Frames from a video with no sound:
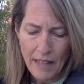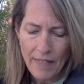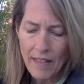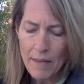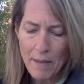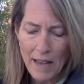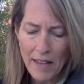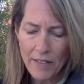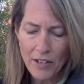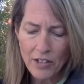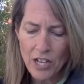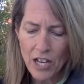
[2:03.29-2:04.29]
They make
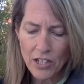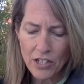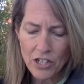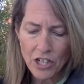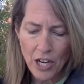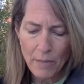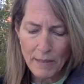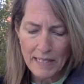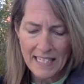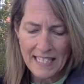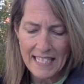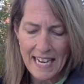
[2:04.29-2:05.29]
their tongue sharp as
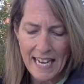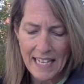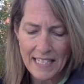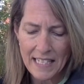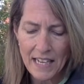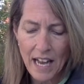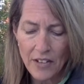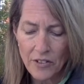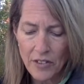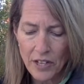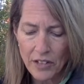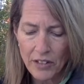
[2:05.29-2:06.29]
a snake's, and under
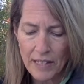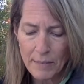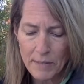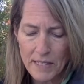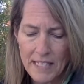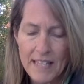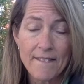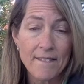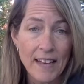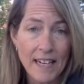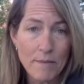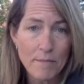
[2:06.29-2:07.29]
their lips is the
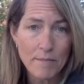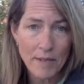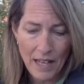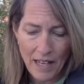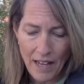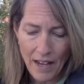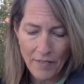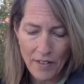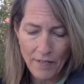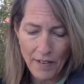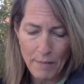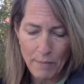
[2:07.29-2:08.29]
venom of the
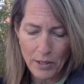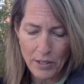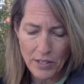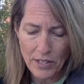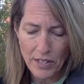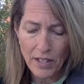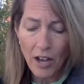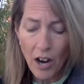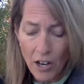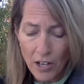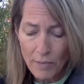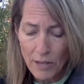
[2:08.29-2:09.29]
vipers.
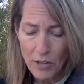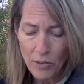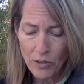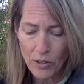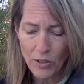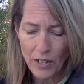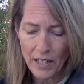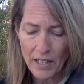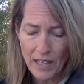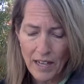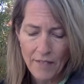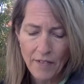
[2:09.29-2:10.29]
Guard me, O Lord,
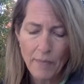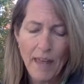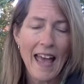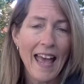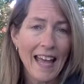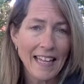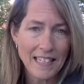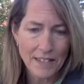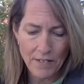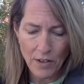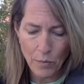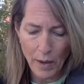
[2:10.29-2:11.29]
from the hands
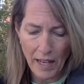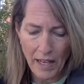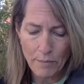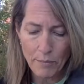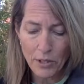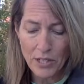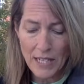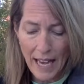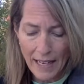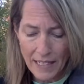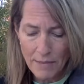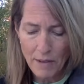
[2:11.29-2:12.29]
of the wicked.
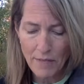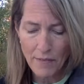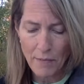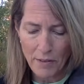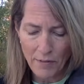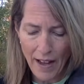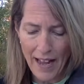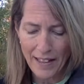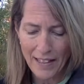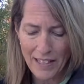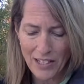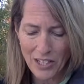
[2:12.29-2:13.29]
Protect me from the
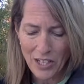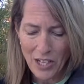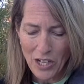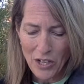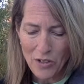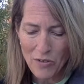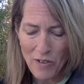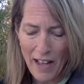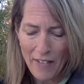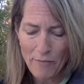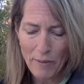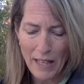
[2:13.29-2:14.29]
violent who
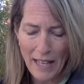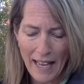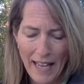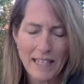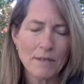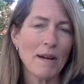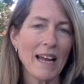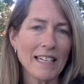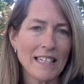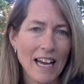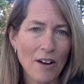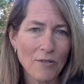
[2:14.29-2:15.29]
have planned my
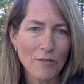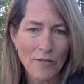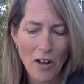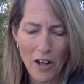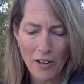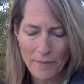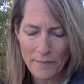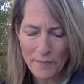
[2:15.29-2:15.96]
downfall.